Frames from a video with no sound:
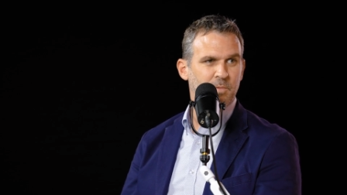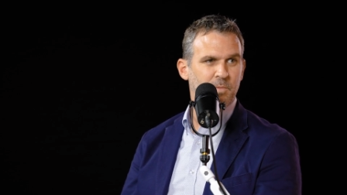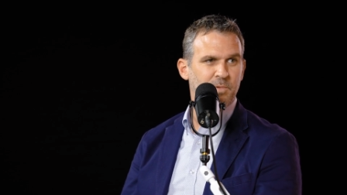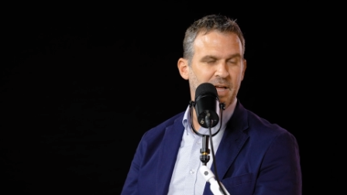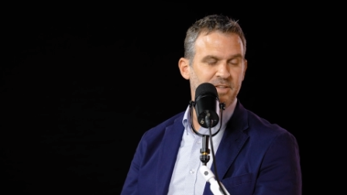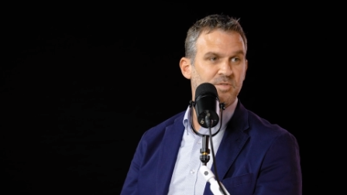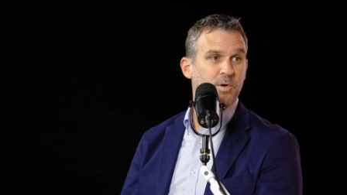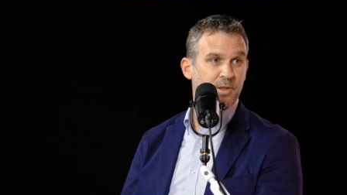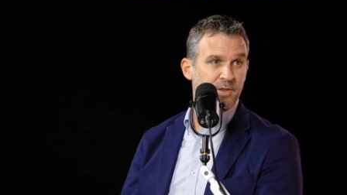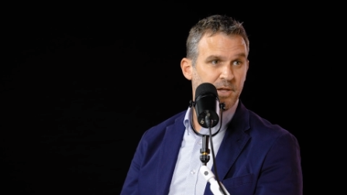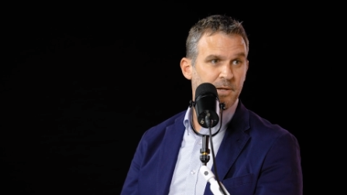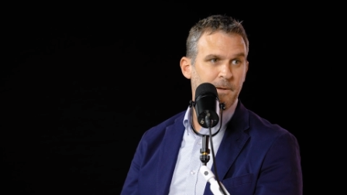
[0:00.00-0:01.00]
that sort of
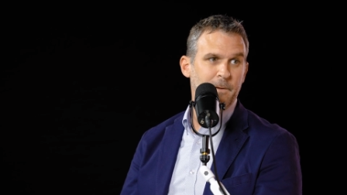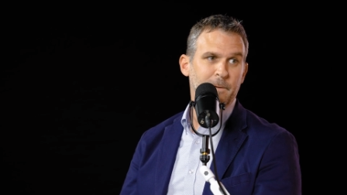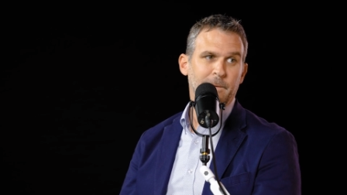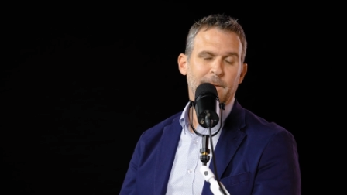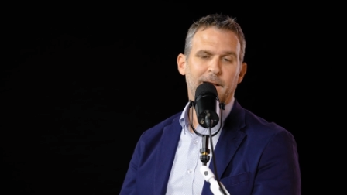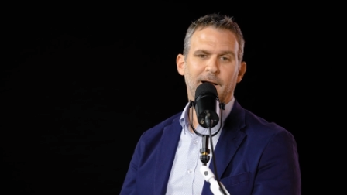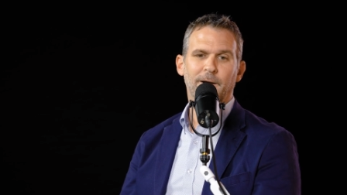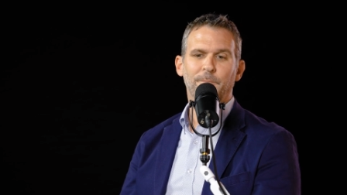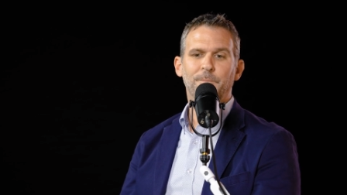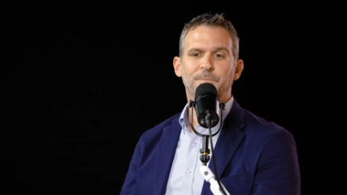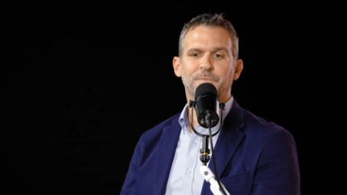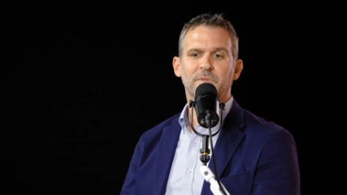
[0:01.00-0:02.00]
thing.
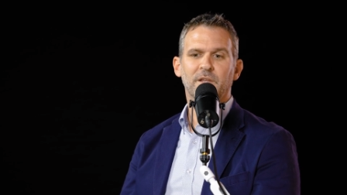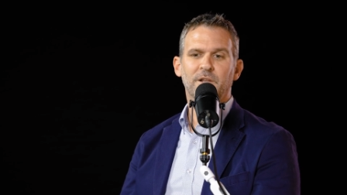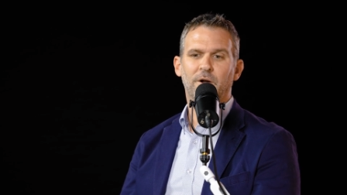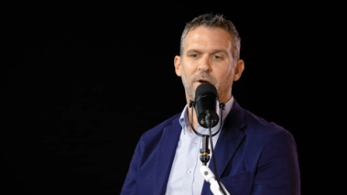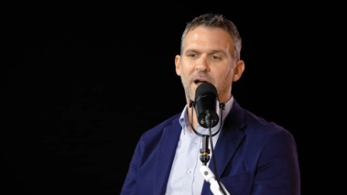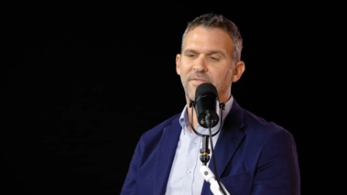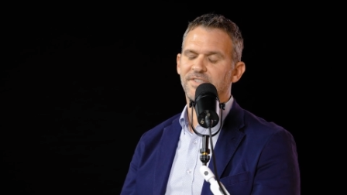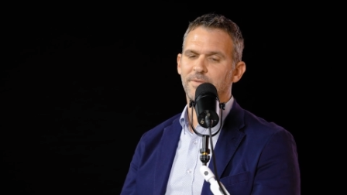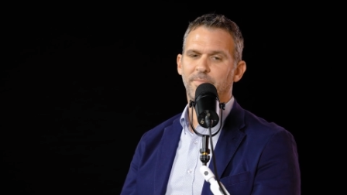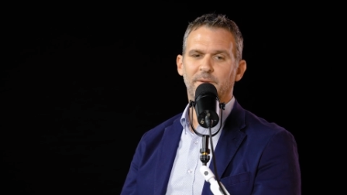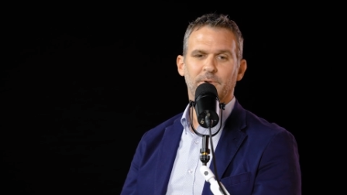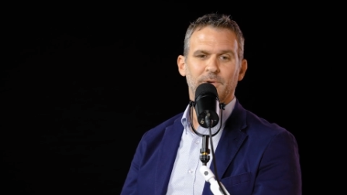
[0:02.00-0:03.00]
I've
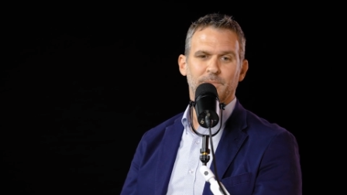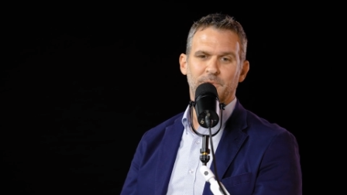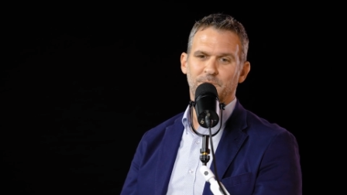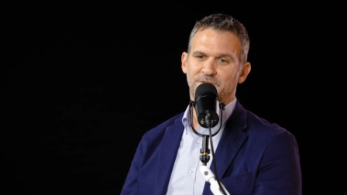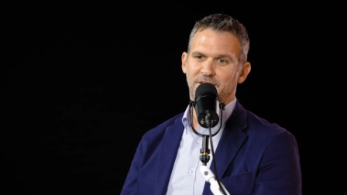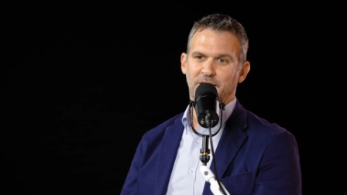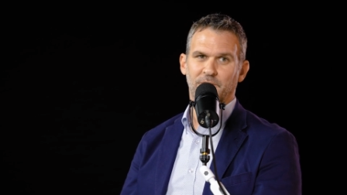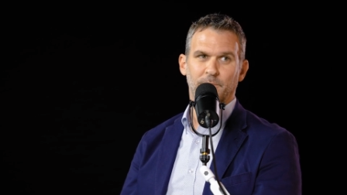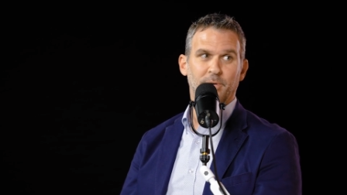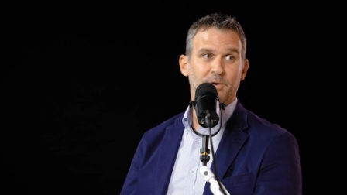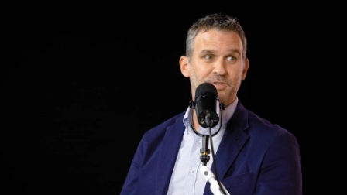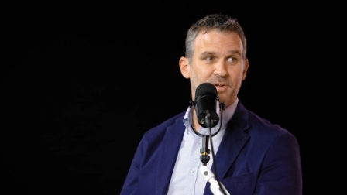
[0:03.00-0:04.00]
seen people use it in their
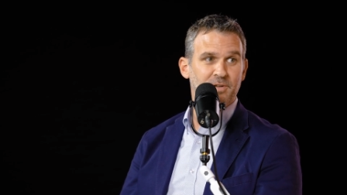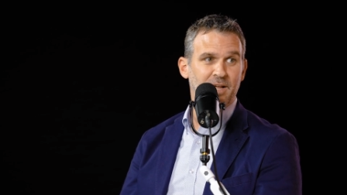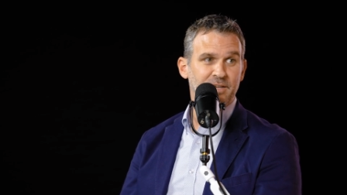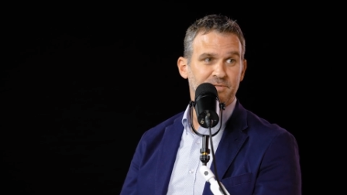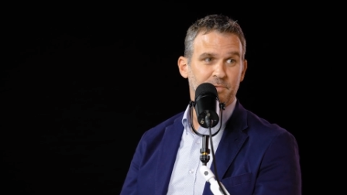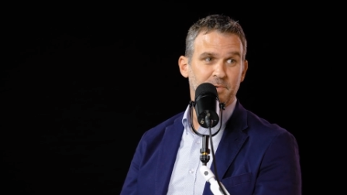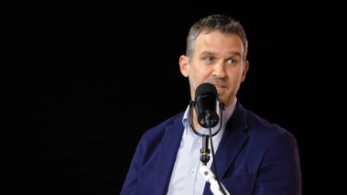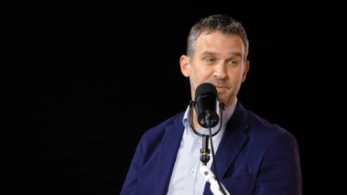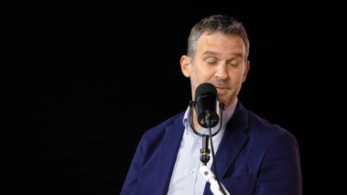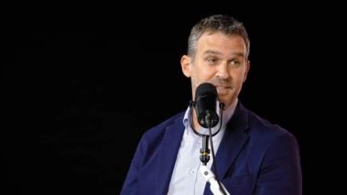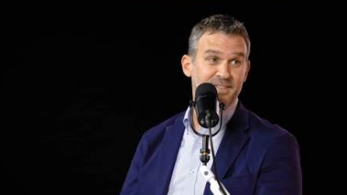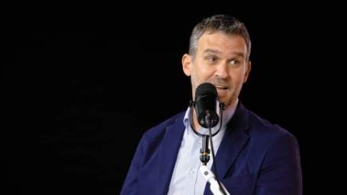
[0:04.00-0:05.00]
personal lives for
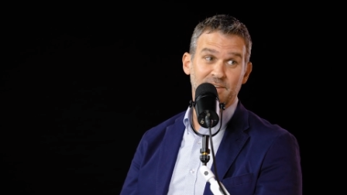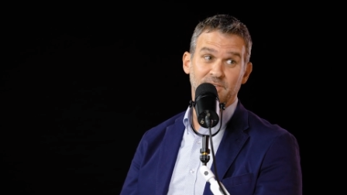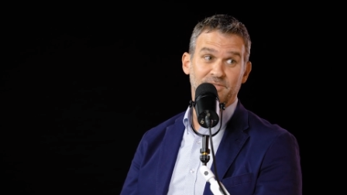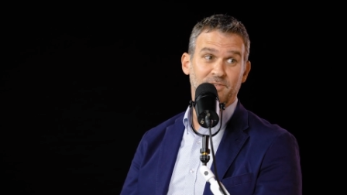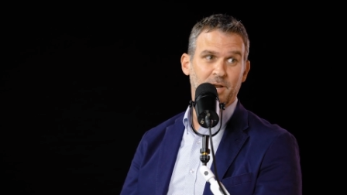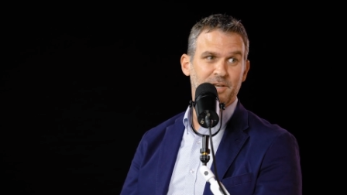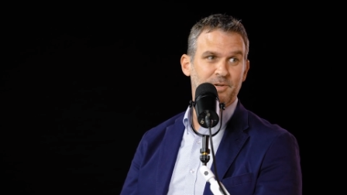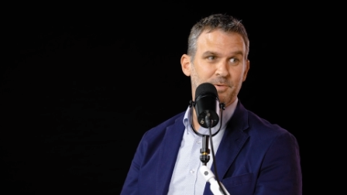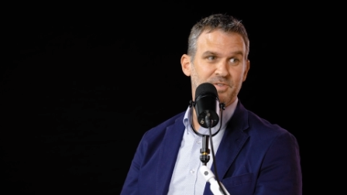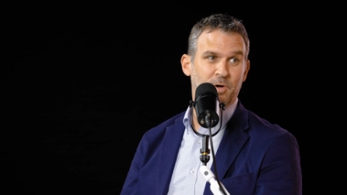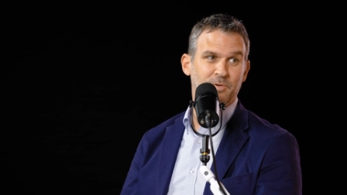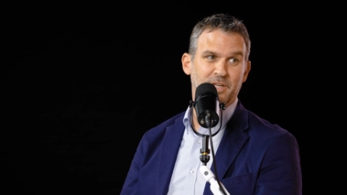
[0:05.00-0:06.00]
recipes. I have a friend
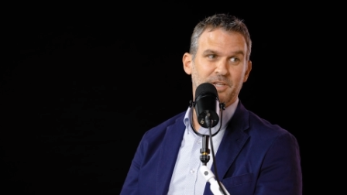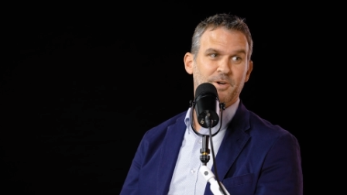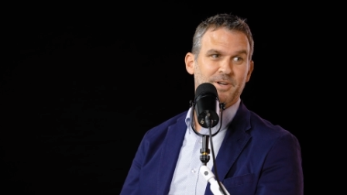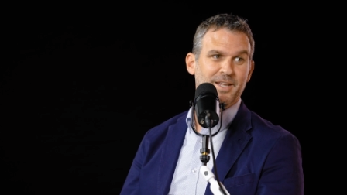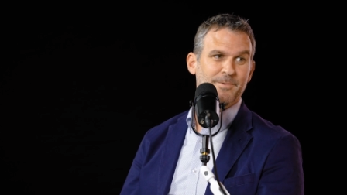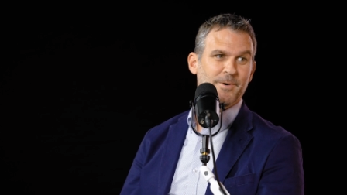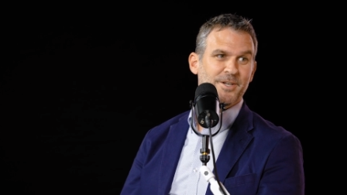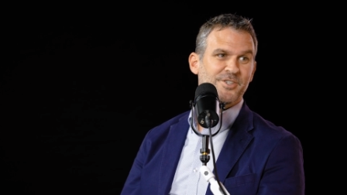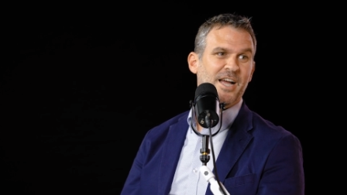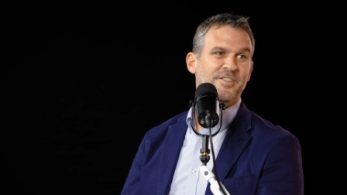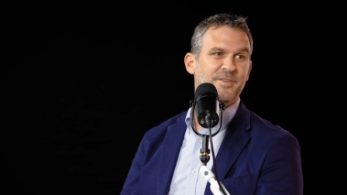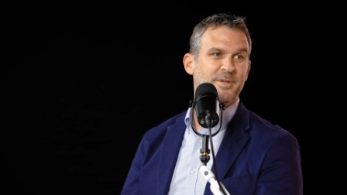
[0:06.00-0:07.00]
who's only cooking what
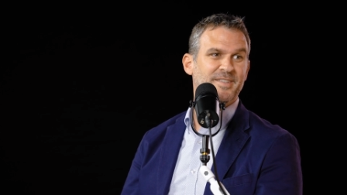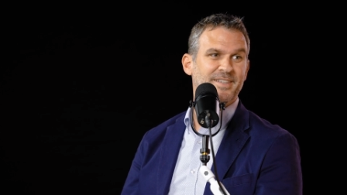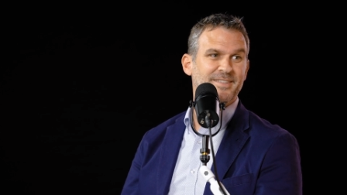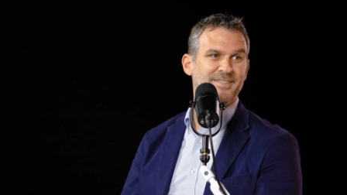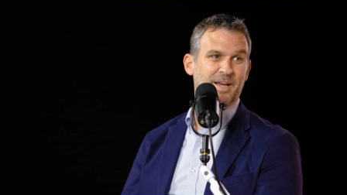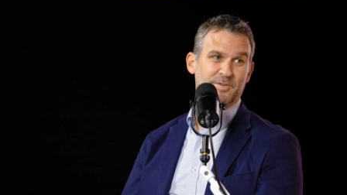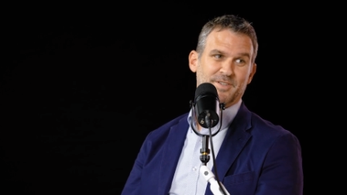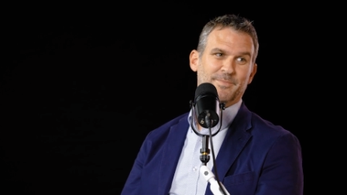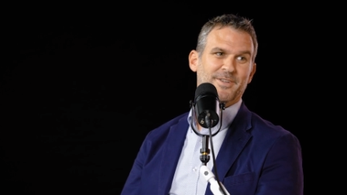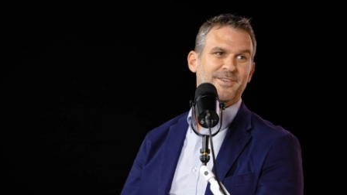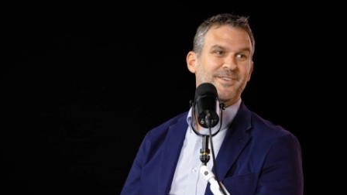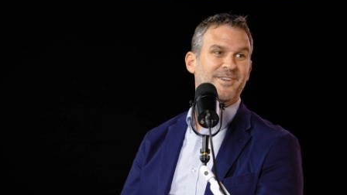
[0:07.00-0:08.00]
ChatGPT tells
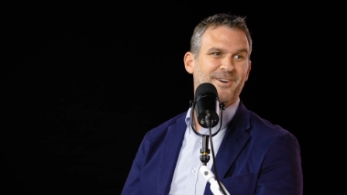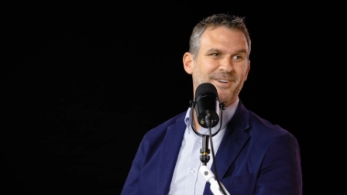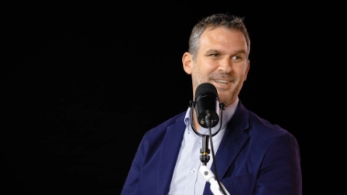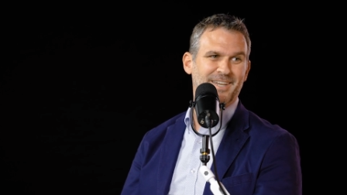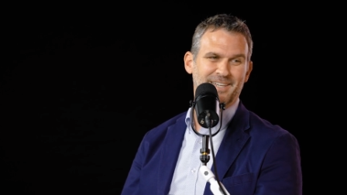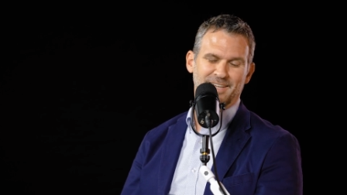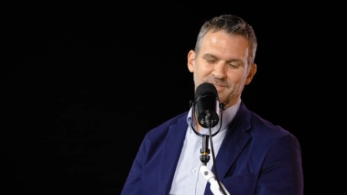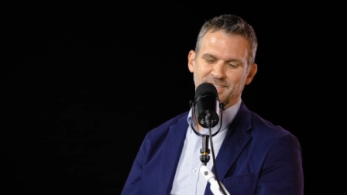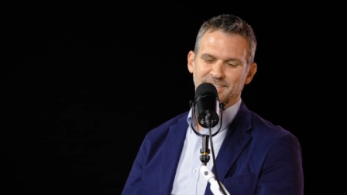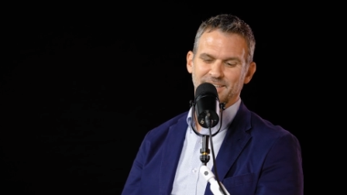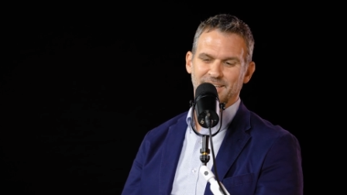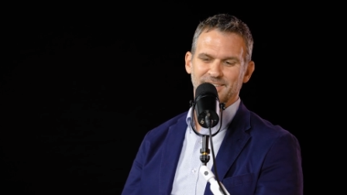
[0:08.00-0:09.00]
him to cook, and he gives
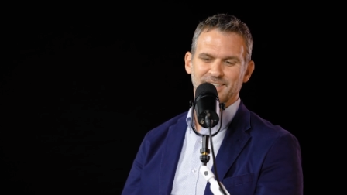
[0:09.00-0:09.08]
it his